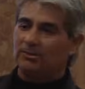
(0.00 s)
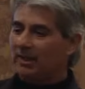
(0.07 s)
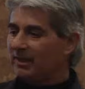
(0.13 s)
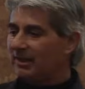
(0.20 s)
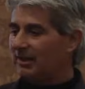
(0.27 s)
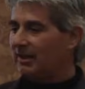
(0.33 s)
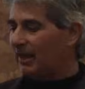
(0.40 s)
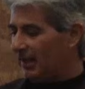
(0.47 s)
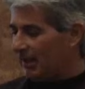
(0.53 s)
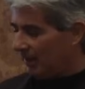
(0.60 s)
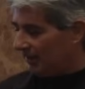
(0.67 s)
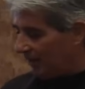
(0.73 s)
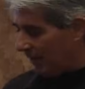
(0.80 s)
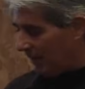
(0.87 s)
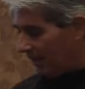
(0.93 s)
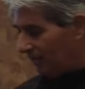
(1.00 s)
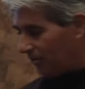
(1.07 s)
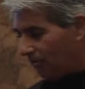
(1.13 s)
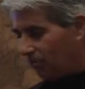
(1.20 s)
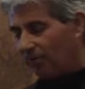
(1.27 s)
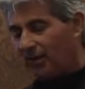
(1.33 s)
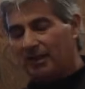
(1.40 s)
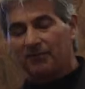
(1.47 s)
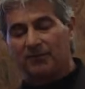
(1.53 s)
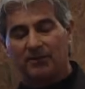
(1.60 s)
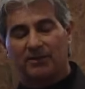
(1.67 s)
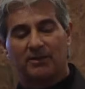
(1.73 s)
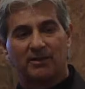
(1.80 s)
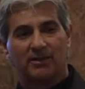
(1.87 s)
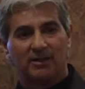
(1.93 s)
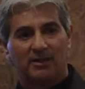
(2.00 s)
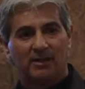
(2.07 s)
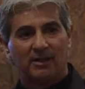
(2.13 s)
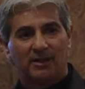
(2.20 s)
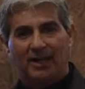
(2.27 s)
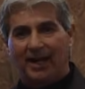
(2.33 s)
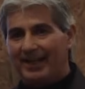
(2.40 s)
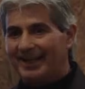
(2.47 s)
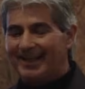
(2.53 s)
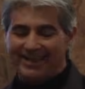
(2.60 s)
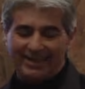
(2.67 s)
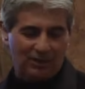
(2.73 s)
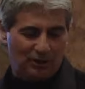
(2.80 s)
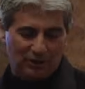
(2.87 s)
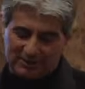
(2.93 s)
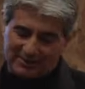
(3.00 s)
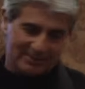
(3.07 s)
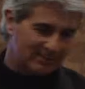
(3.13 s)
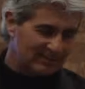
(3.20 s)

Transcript: take a guy that has a driver and he hooks and